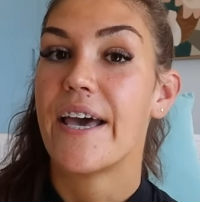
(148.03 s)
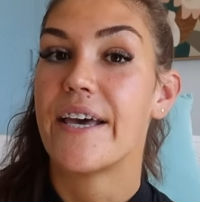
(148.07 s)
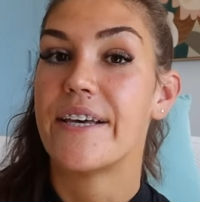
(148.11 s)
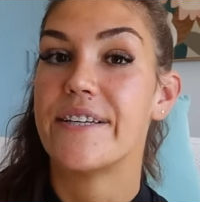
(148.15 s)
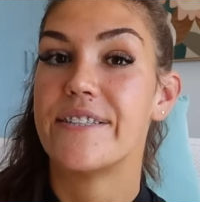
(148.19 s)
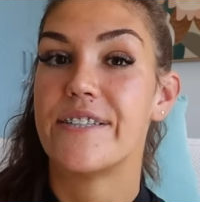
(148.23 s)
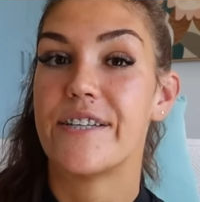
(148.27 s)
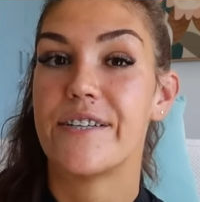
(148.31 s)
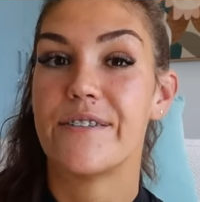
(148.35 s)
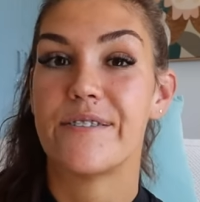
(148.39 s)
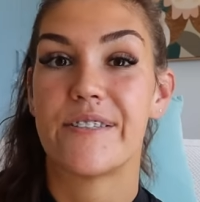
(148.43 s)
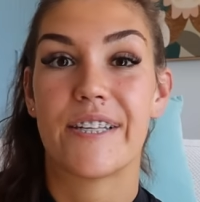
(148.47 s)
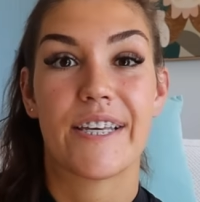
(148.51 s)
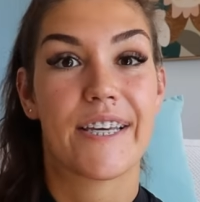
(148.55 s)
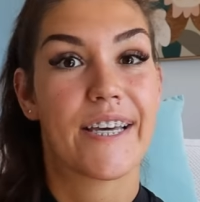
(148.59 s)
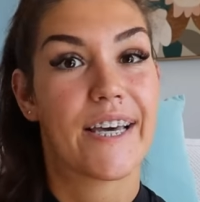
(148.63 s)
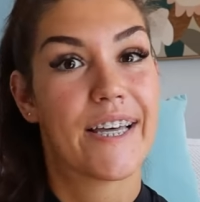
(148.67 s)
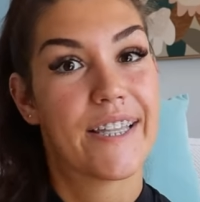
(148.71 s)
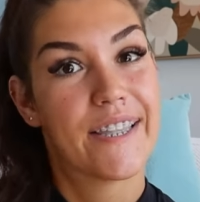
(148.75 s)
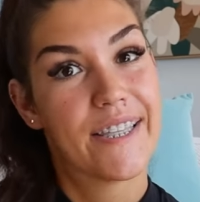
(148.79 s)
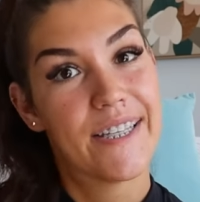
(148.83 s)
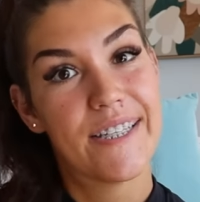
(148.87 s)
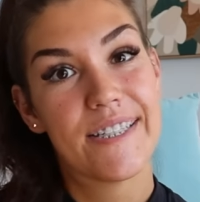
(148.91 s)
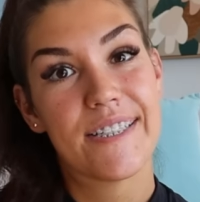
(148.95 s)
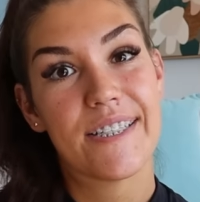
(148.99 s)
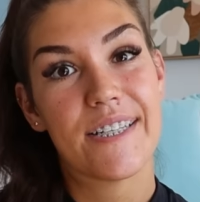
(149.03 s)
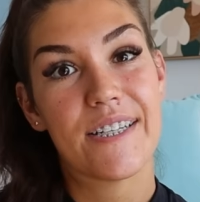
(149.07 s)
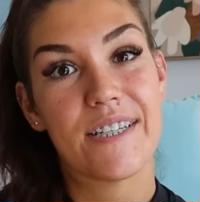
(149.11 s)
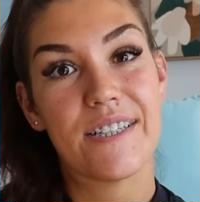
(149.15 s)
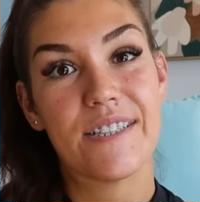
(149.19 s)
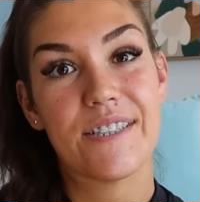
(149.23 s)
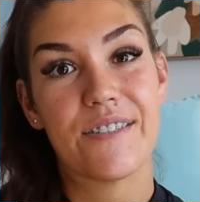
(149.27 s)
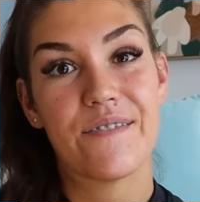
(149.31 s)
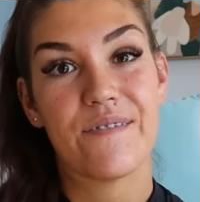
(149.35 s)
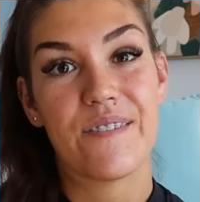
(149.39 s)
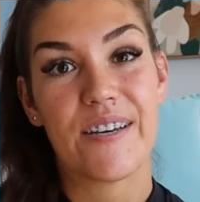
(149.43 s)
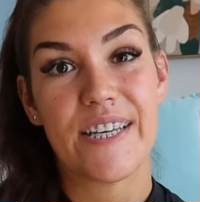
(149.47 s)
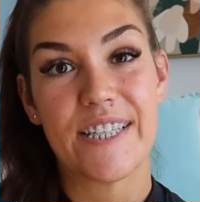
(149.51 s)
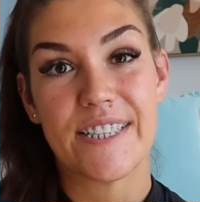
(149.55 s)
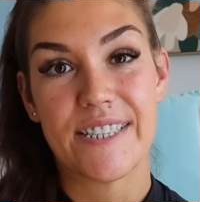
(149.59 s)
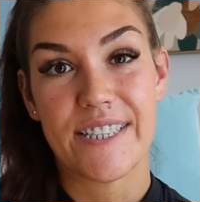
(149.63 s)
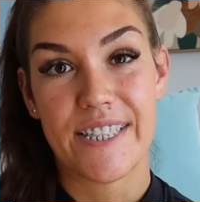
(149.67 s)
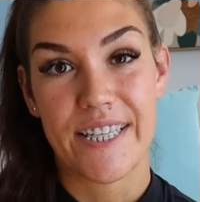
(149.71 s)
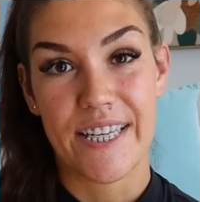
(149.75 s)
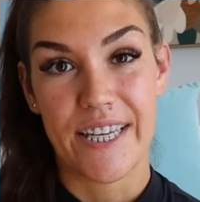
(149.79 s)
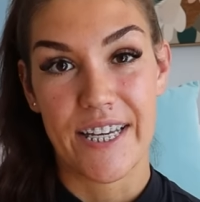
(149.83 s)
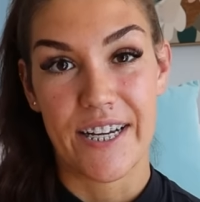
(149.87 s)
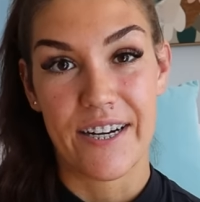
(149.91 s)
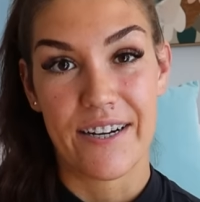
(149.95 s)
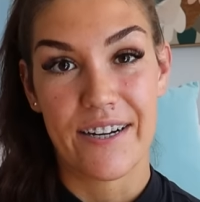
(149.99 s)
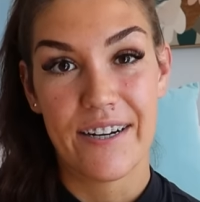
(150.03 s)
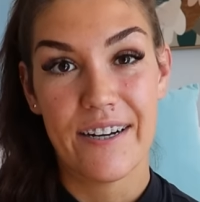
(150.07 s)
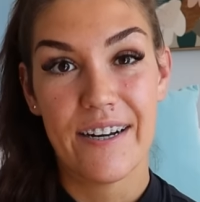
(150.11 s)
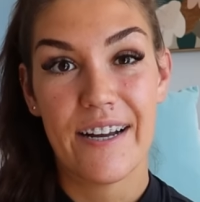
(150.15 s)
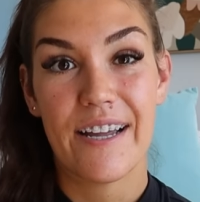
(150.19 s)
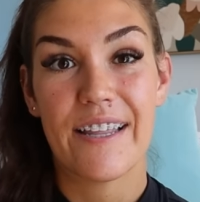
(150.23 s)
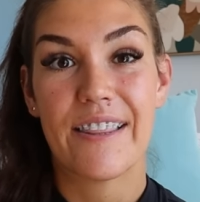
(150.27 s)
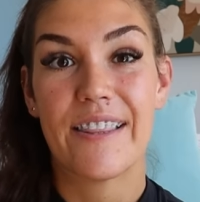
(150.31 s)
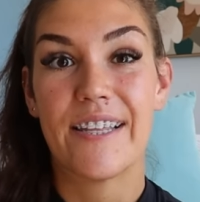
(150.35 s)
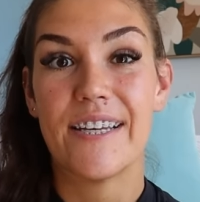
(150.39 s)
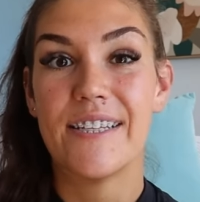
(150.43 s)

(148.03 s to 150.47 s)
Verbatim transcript: is using this little device here.